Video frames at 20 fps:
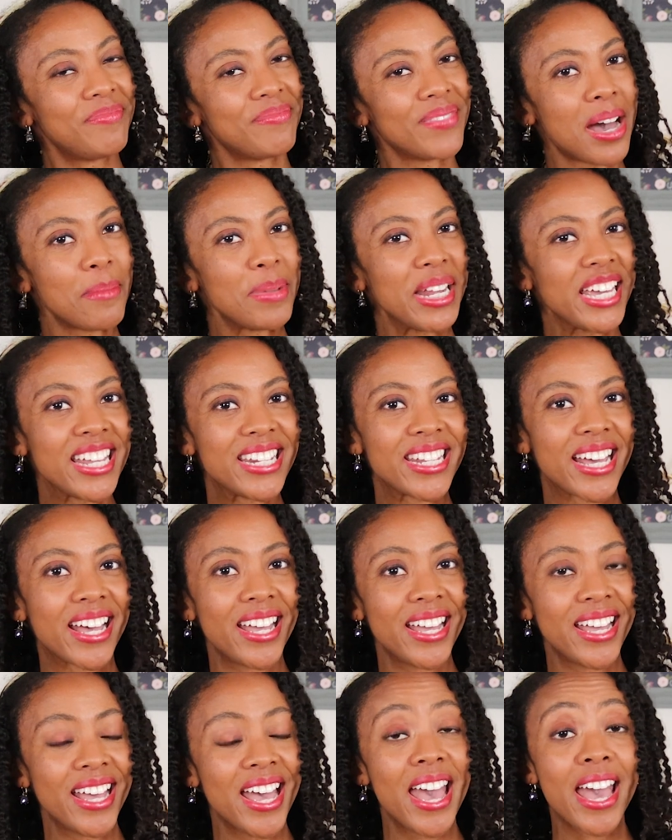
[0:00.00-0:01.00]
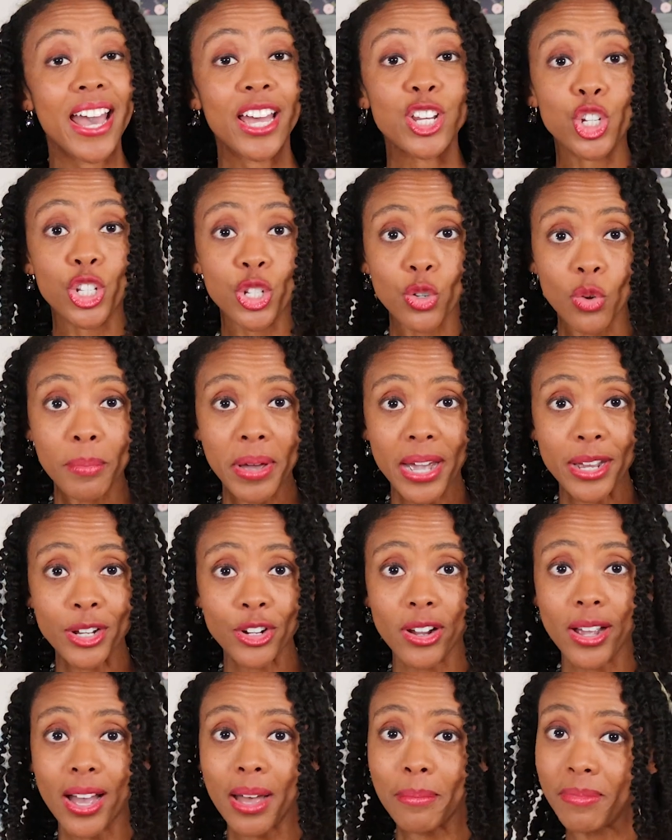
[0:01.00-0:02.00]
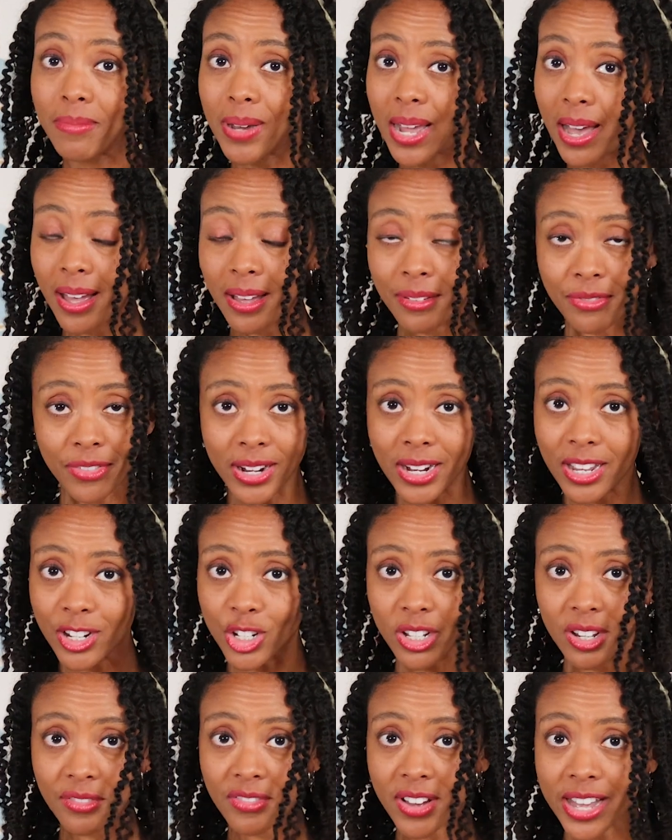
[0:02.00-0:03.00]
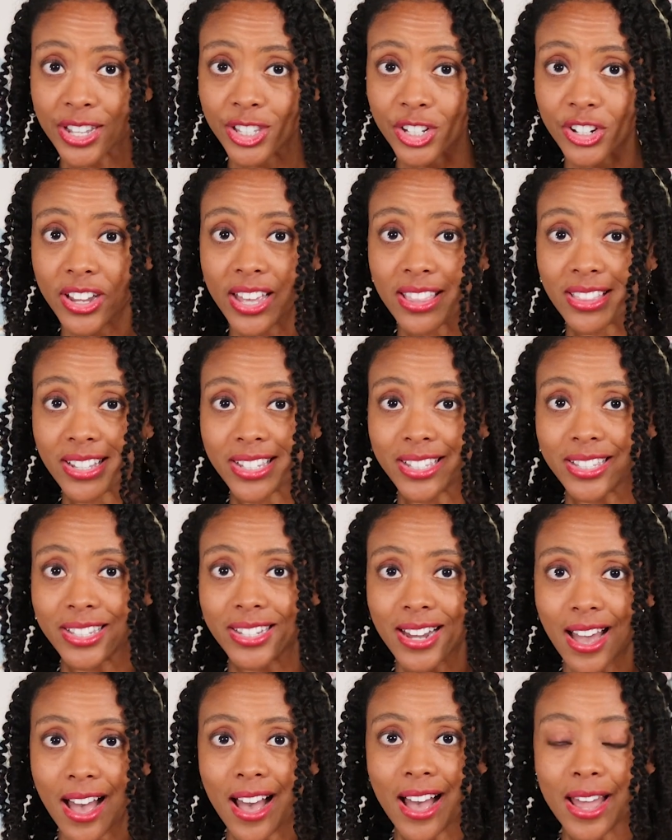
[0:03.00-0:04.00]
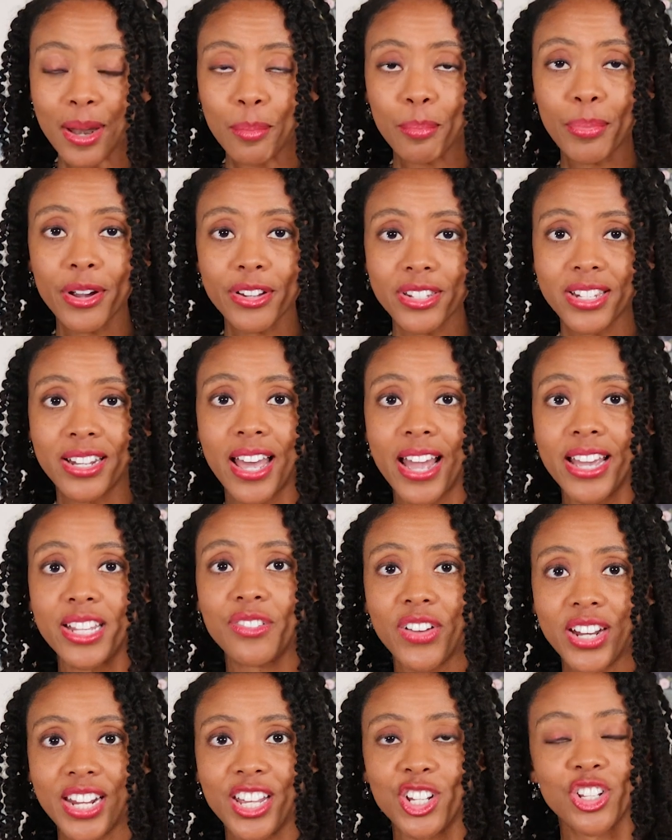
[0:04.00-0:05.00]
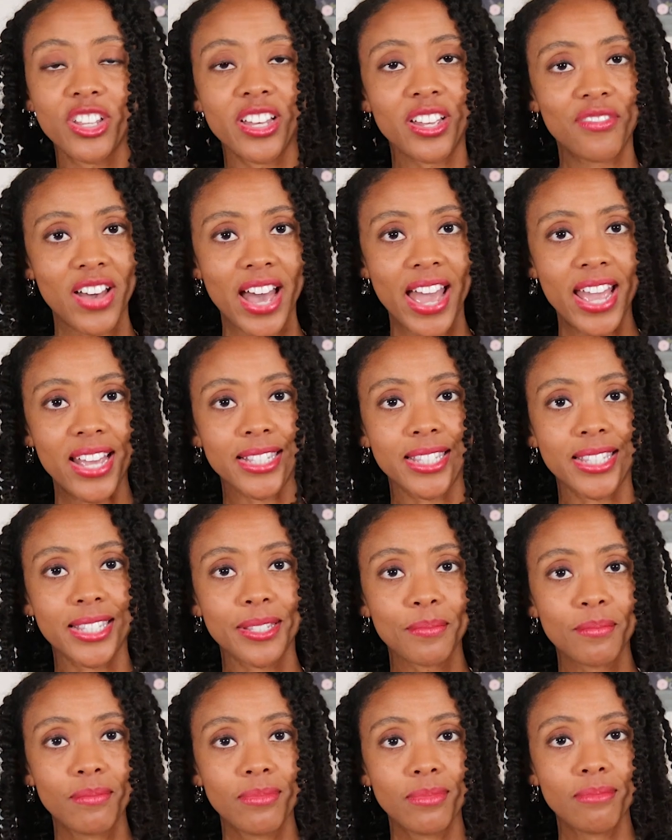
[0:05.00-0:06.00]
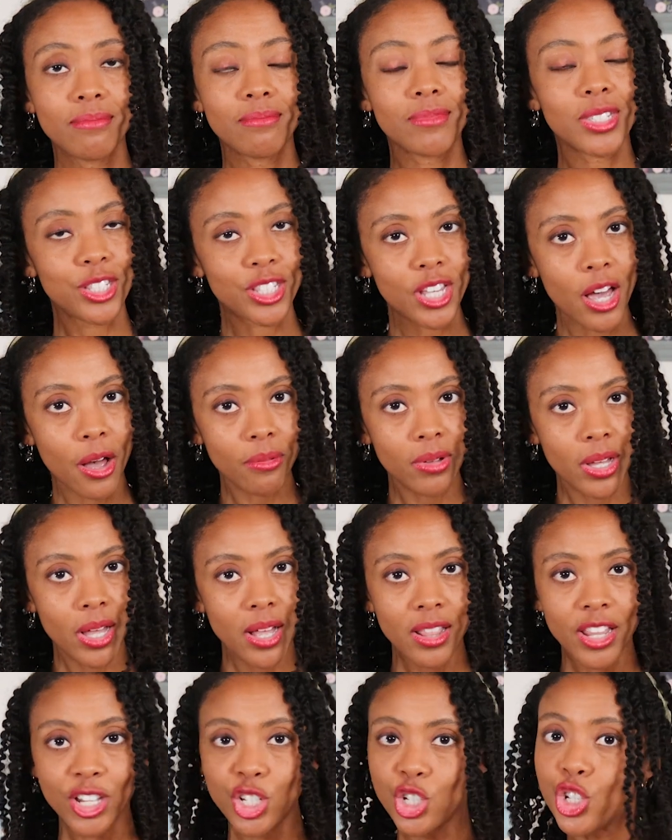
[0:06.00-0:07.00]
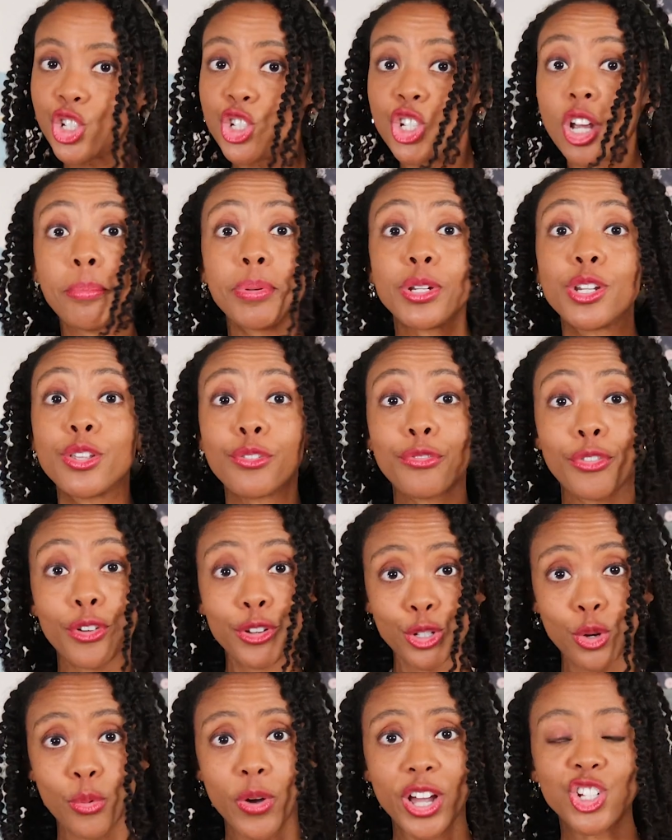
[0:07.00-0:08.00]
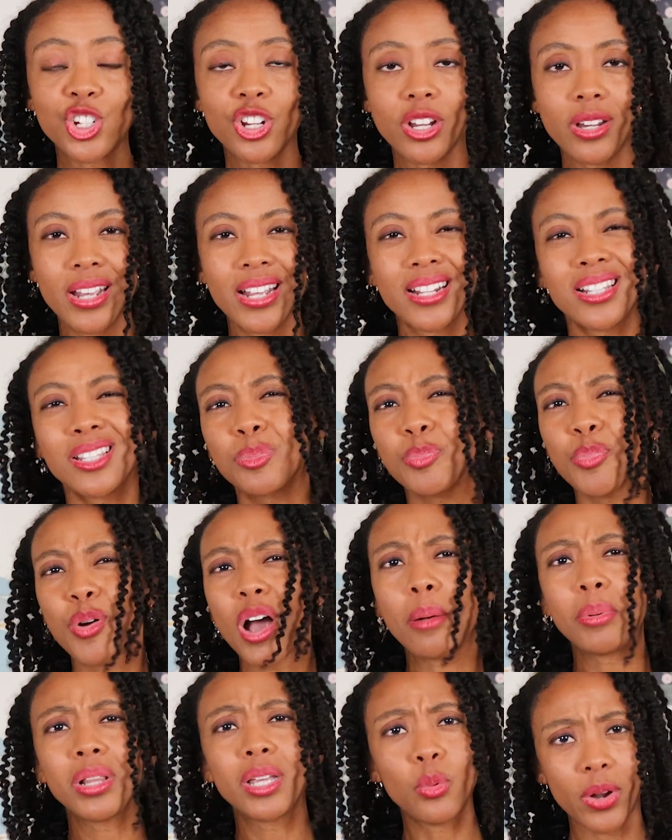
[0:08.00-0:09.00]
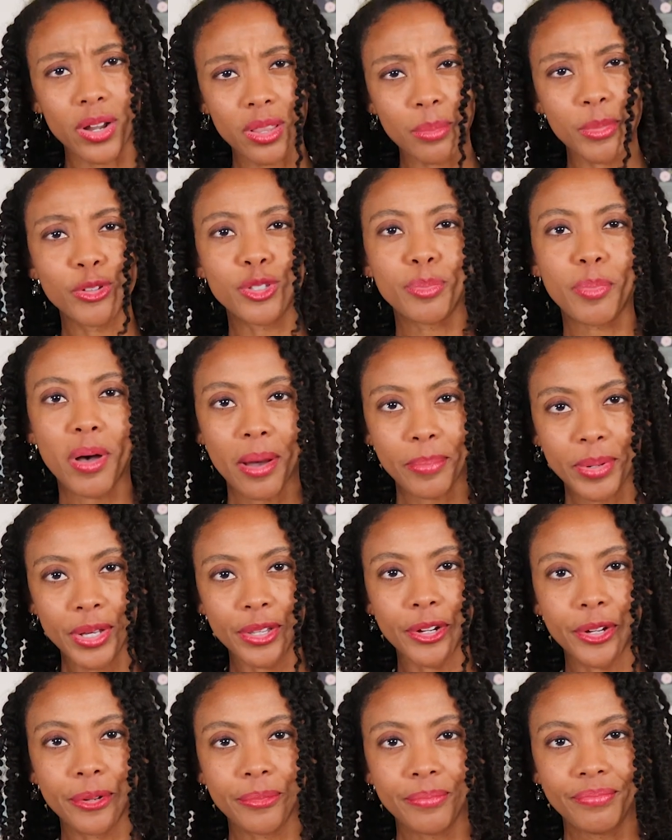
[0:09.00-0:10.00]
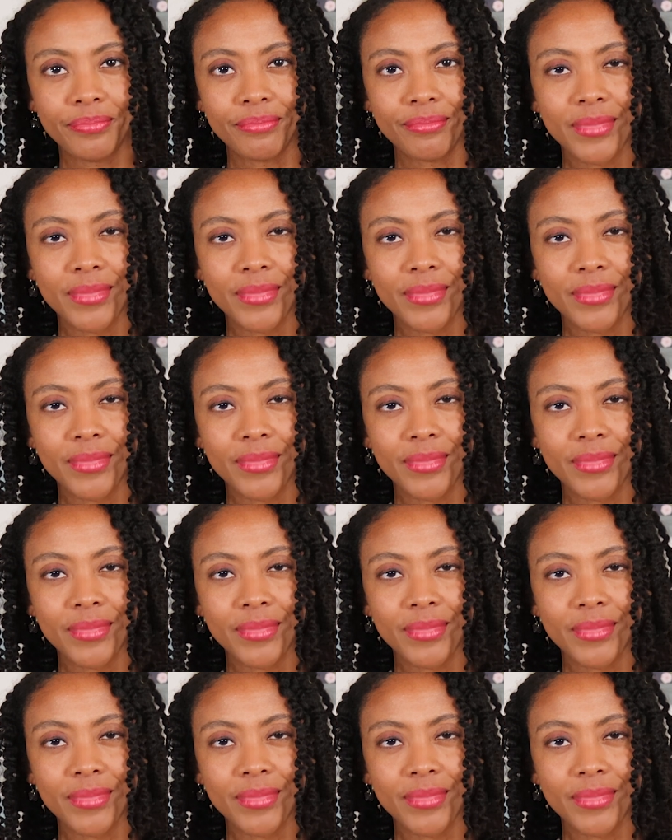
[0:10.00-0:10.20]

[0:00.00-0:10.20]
I'm Nikita. And just a reminder, I'm not a financial advisor and this is not personalized financial advice. So let's just jump into the first question, and it's probably one of the most popular.